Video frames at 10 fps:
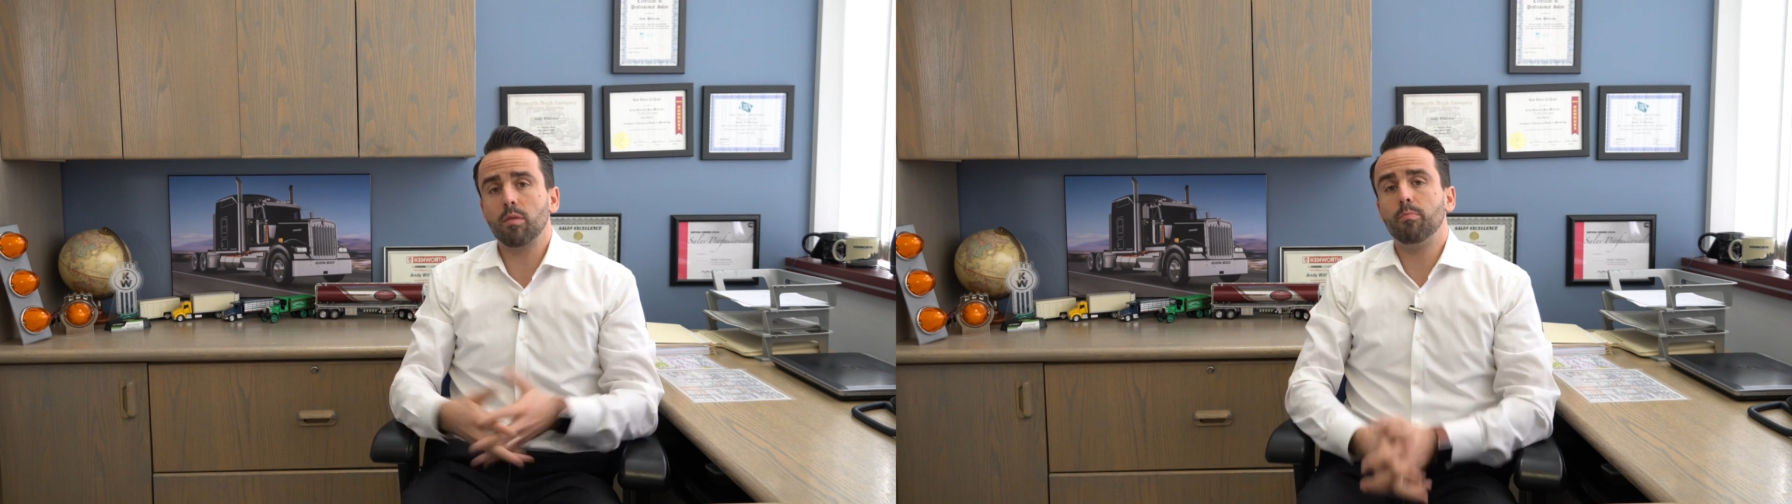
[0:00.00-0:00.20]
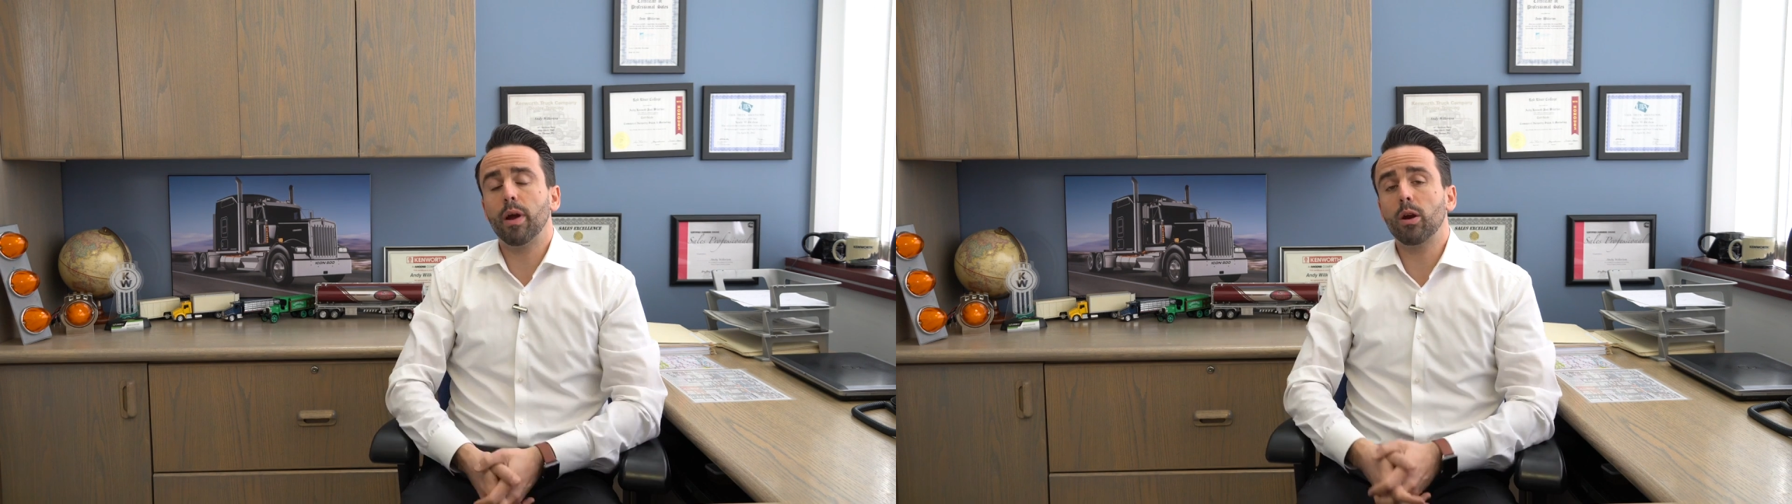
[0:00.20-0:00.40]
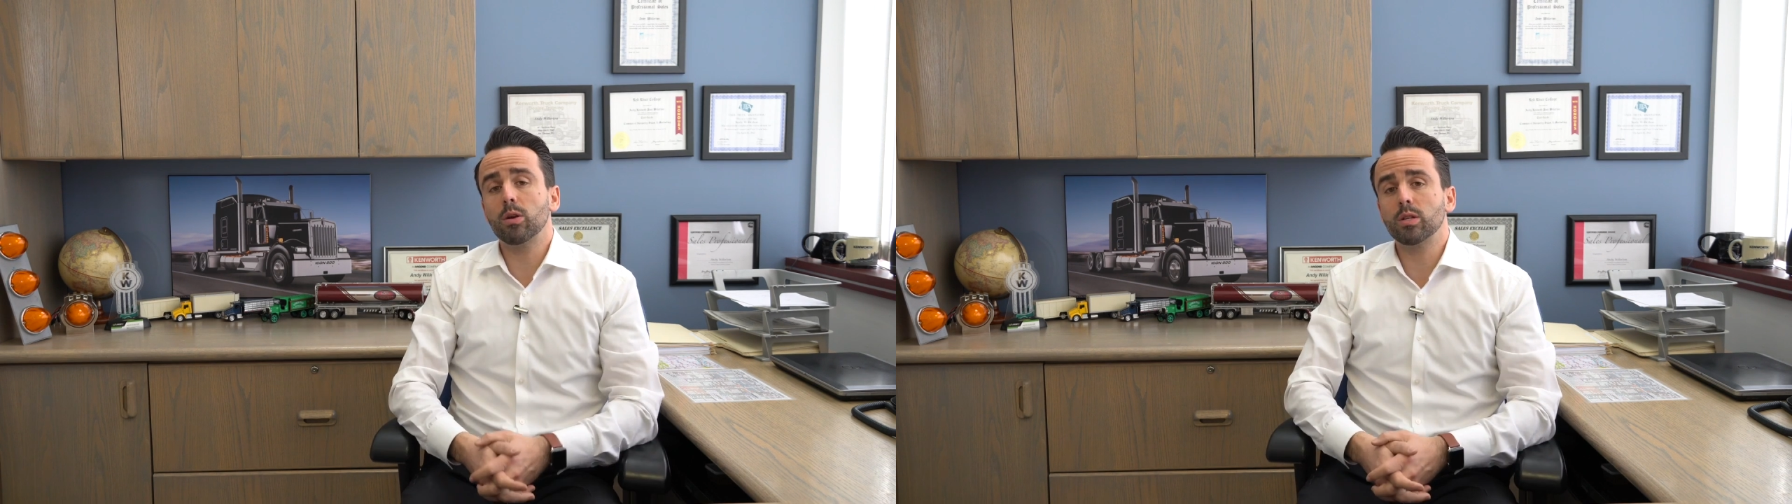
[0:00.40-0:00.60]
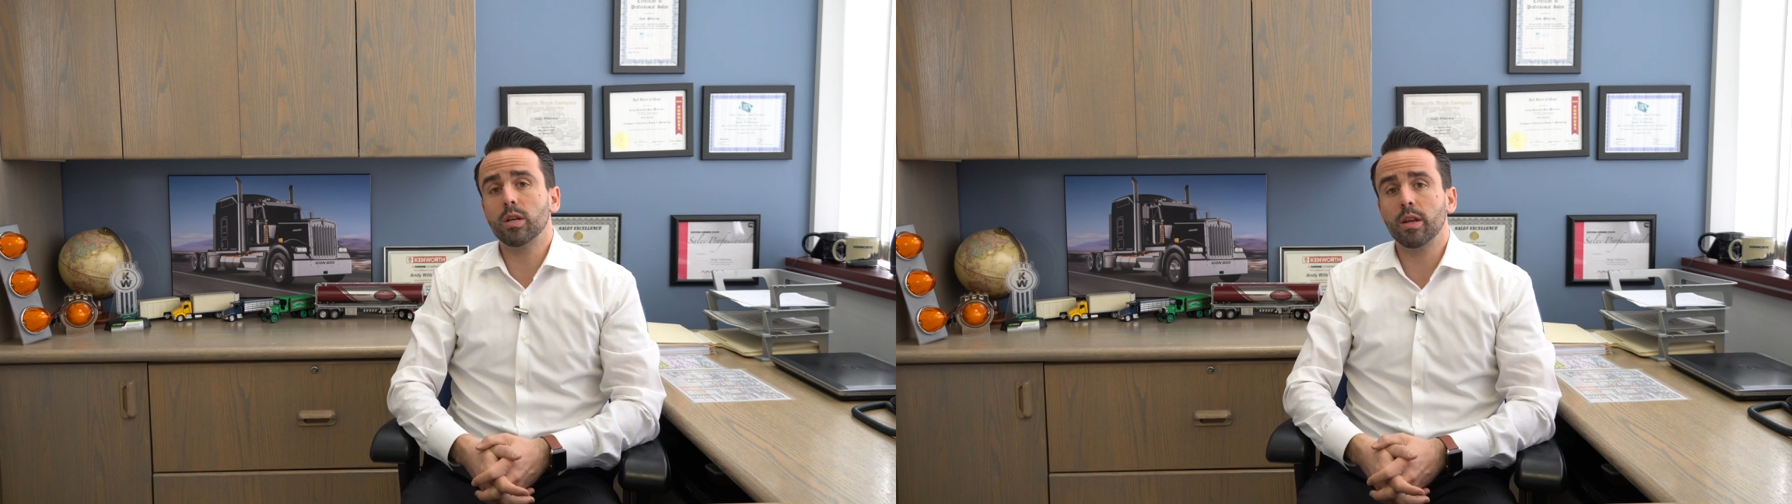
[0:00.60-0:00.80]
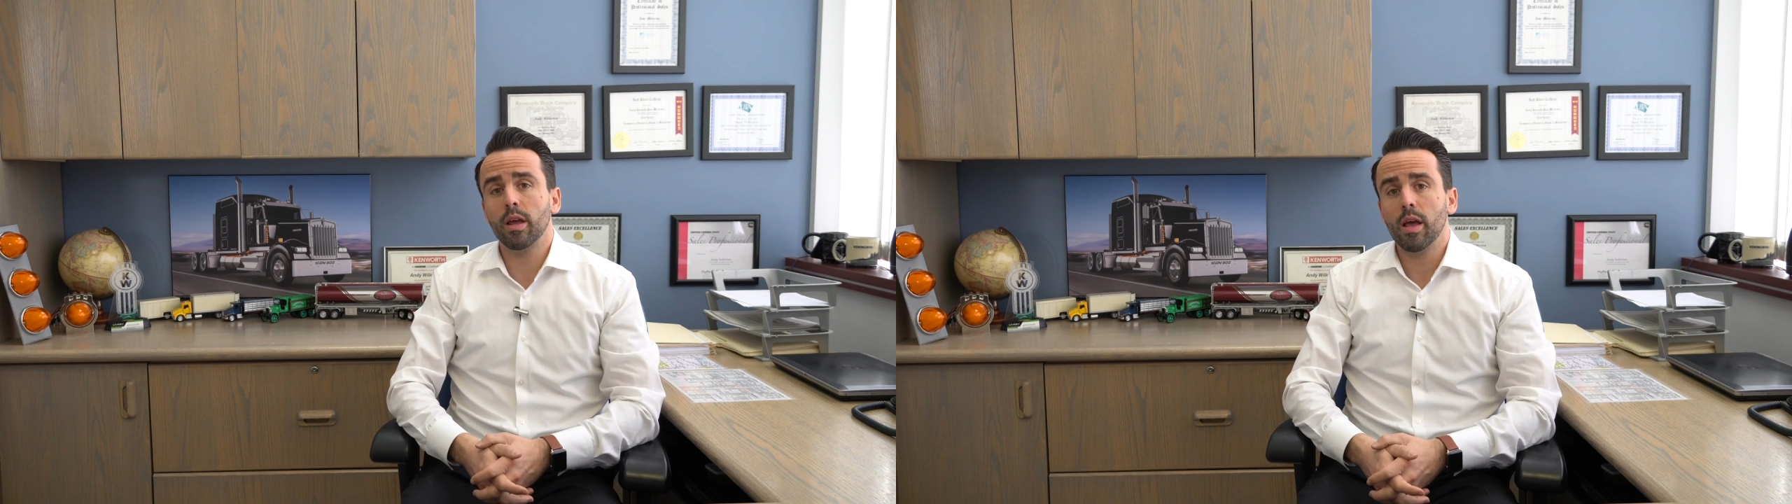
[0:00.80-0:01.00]

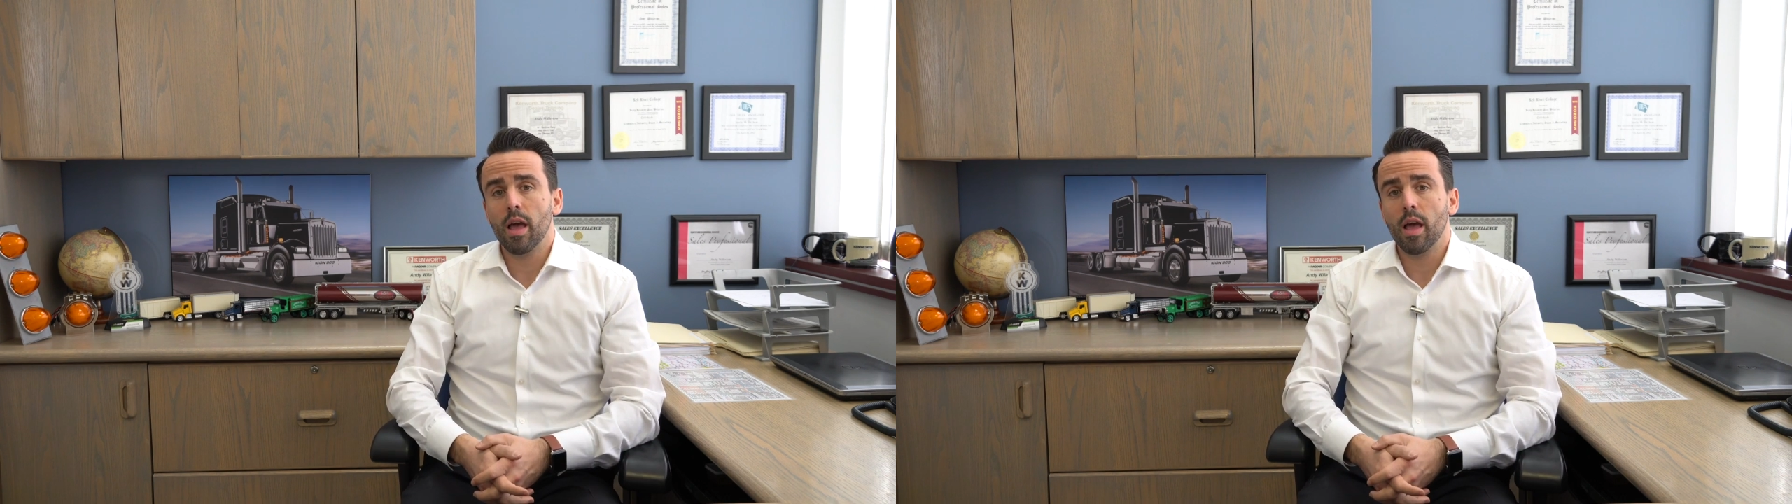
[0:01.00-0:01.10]
comparison.